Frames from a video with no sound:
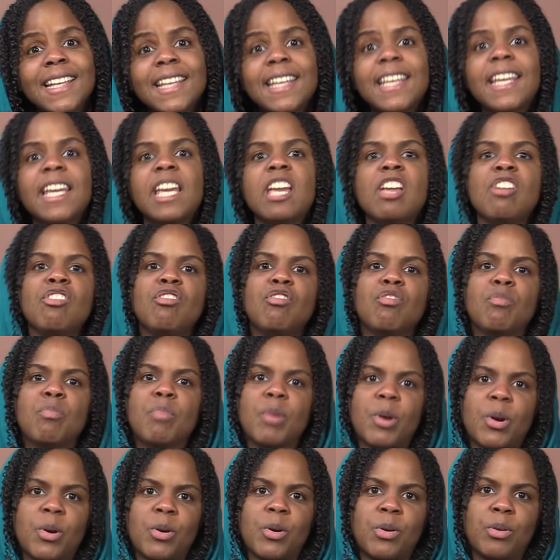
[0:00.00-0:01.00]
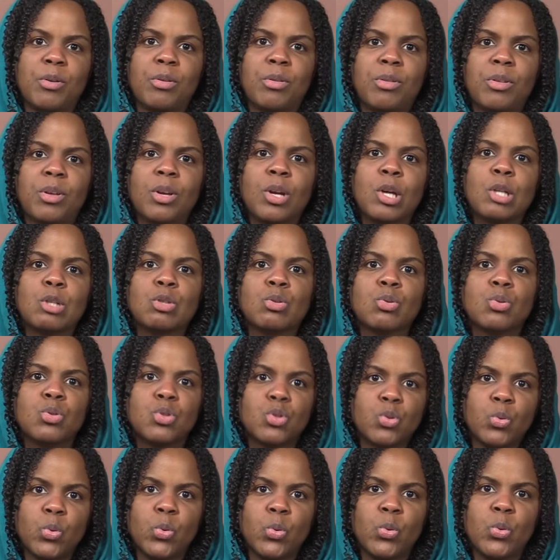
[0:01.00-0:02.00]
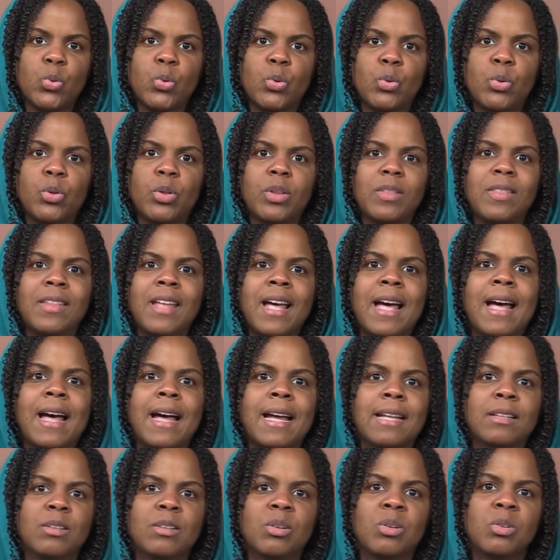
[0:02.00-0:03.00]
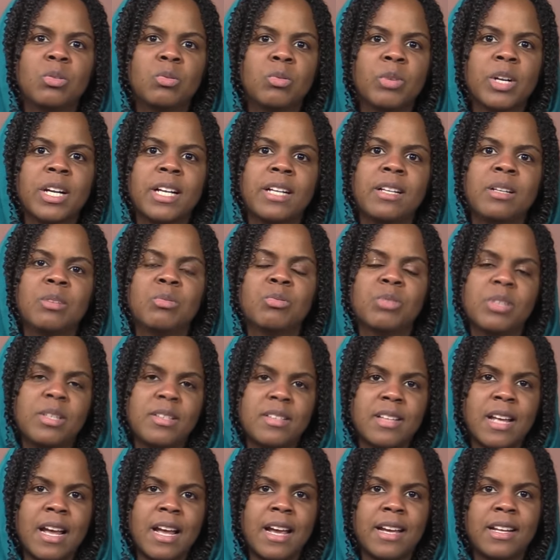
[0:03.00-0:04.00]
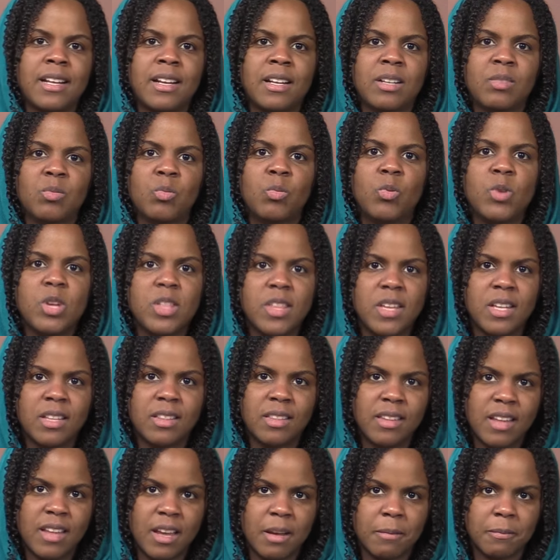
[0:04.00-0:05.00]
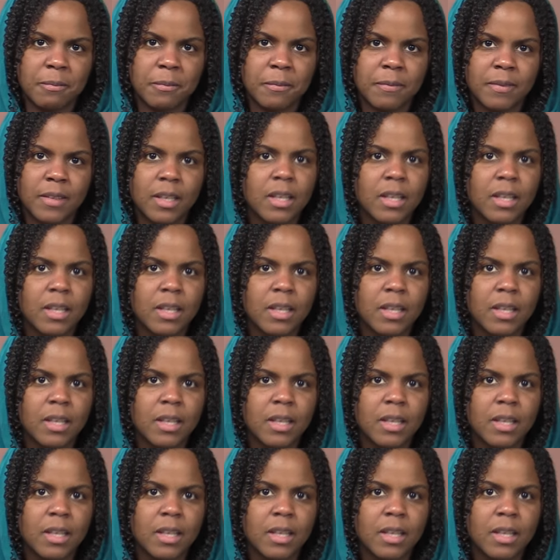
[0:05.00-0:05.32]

give birth to truth that already resided within them.